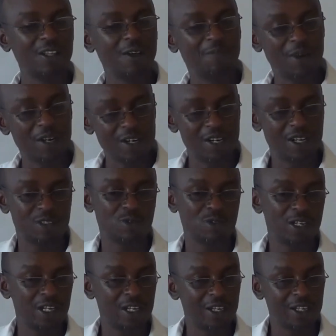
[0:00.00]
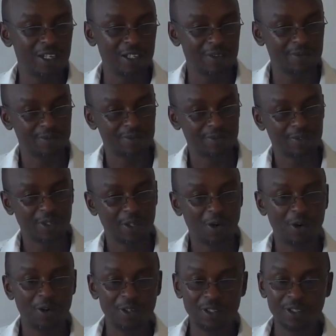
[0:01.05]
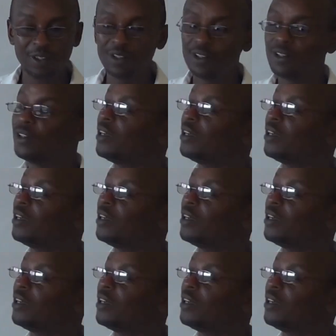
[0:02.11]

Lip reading: the partners will agree on